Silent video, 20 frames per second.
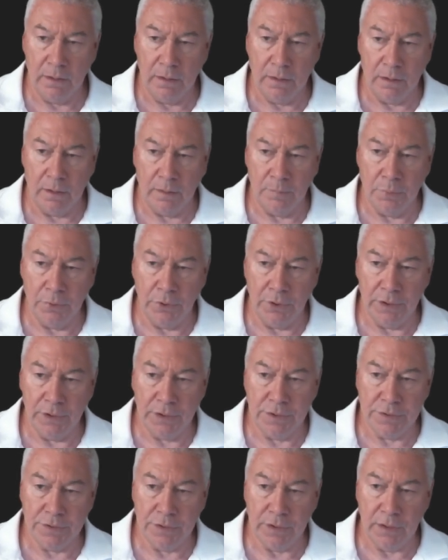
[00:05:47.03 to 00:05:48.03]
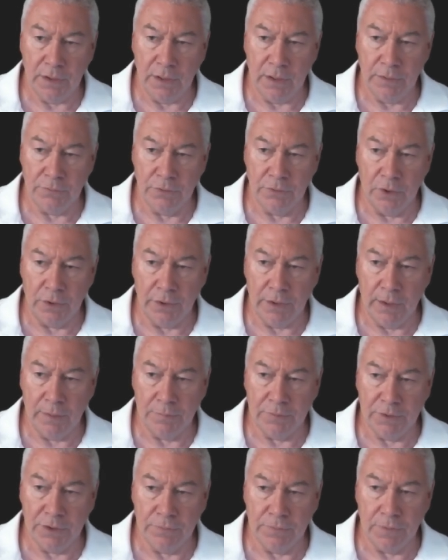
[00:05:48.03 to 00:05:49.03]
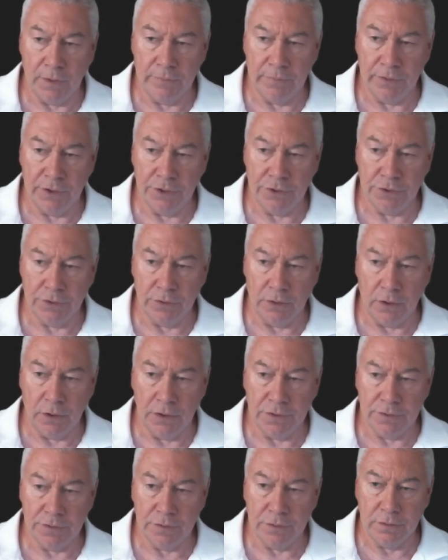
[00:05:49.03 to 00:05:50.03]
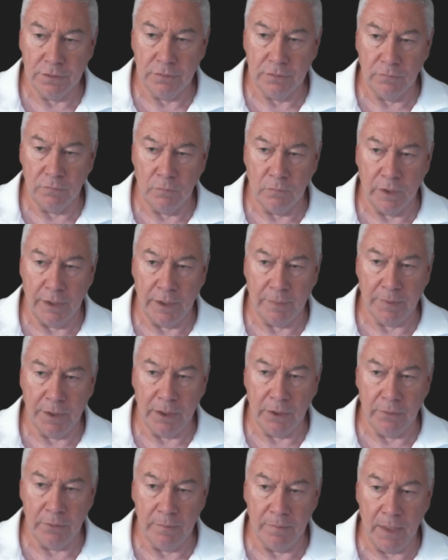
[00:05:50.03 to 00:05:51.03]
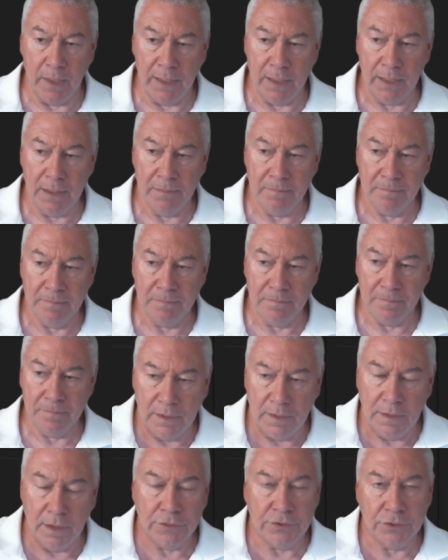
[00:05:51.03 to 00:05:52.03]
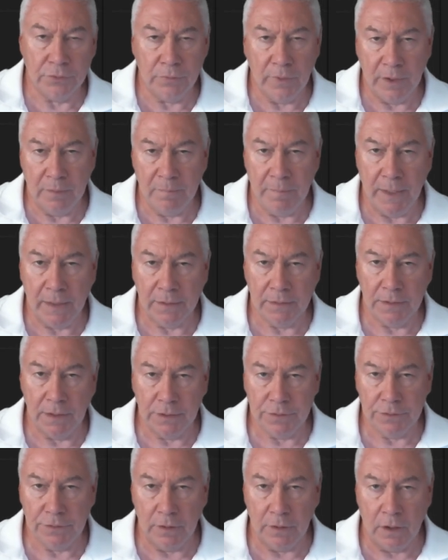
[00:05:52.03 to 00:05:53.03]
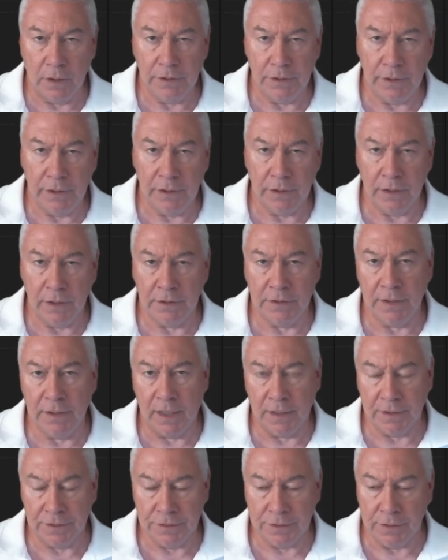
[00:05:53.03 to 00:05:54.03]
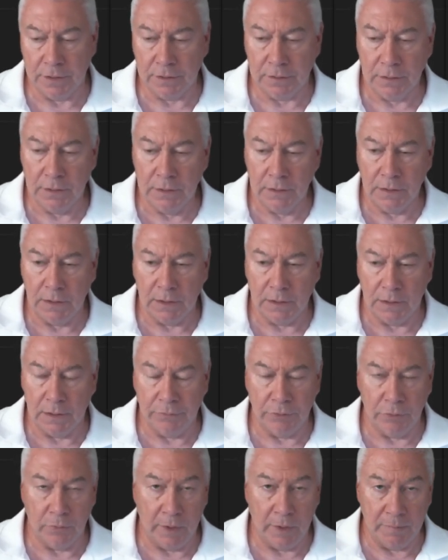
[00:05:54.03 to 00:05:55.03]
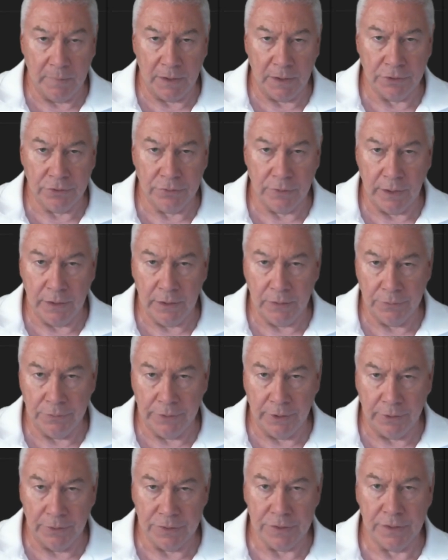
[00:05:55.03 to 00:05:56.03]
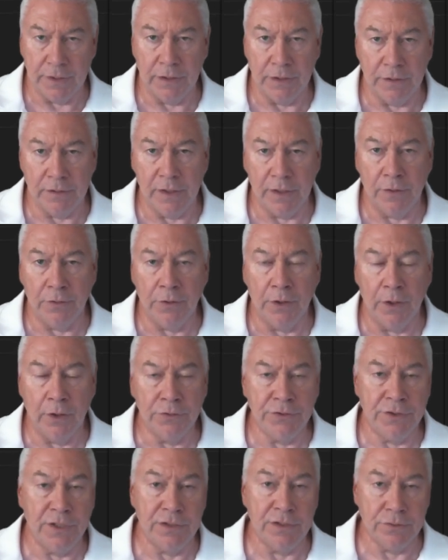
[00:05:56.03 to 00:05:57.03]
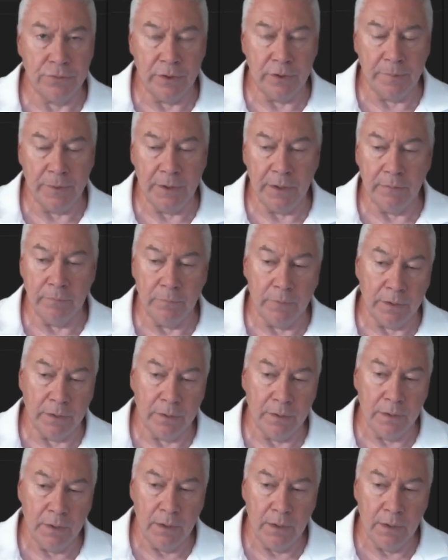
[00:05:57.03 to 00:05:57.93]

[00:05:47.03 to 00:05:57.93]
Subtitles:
I'm putting this if not MT5 initialize right up here in main. Now to run a backtest I need a data set. If you run Metatrader you'll notice that it downloads history to begin with.